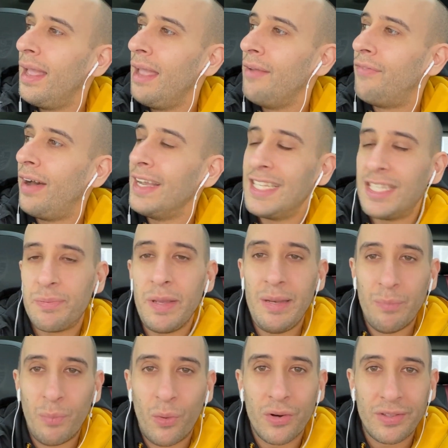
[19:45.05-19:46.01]
If I
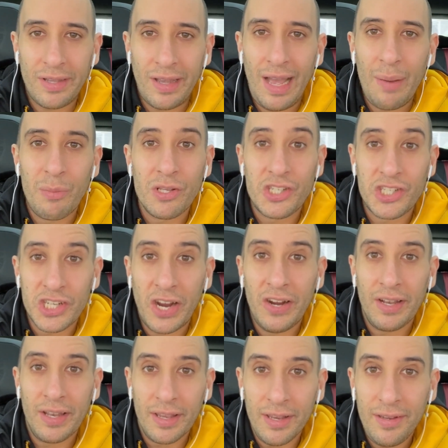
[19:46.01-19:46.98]
spent more time with
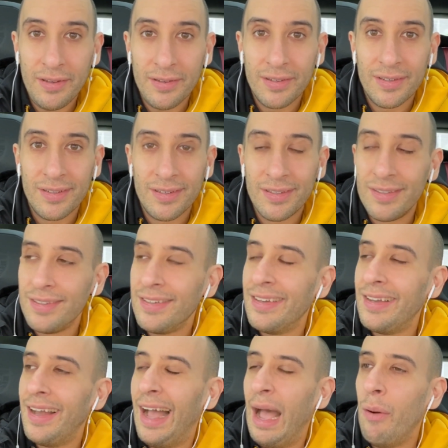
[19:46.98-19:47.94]
Charlie,
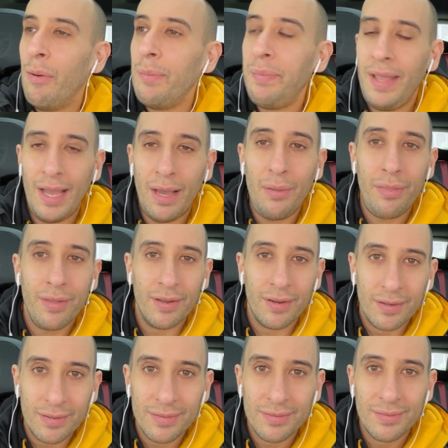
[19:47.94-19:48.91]
I would be
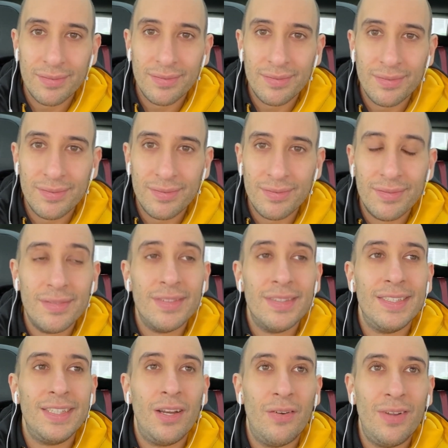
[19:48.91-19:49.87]
healthier.
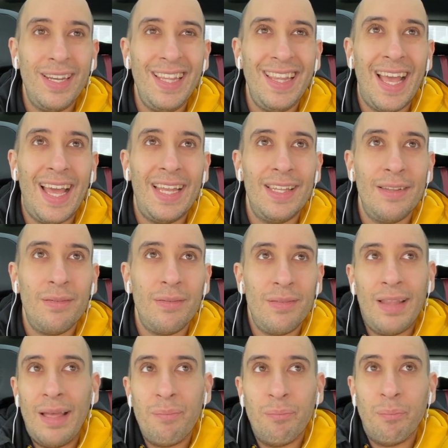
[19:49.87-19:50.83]
You know, and in that
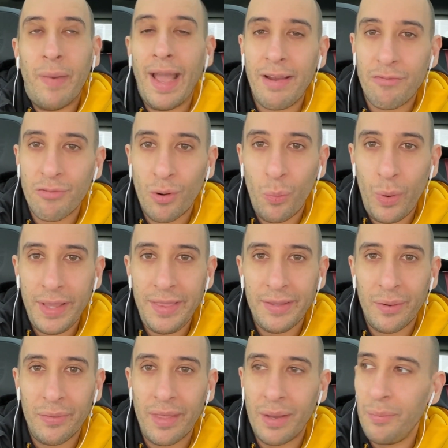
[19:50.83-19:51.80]
that micro
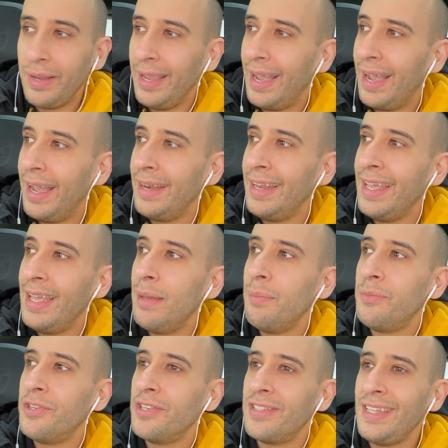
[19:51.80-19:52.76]
window that we had,
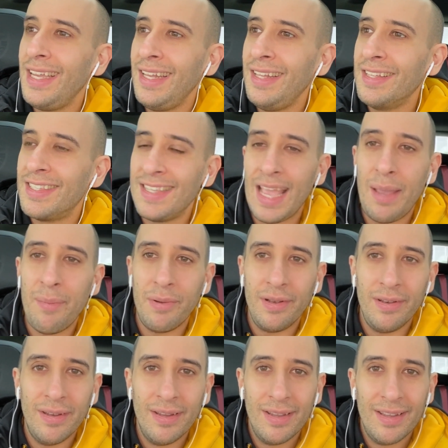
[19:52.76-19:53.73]
him just eating
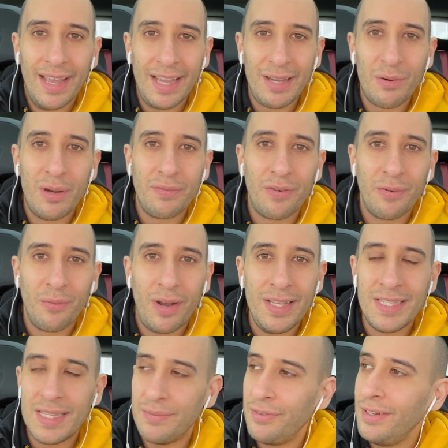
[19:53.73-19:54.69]
salmon and going for
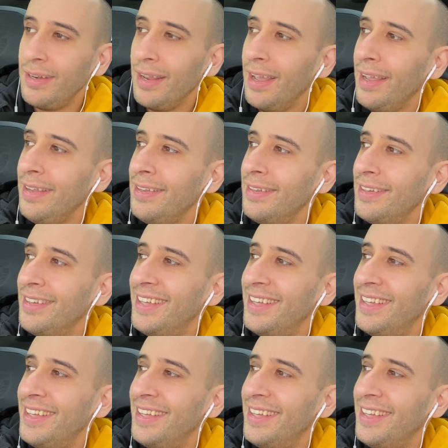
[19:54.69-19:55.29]
runs every day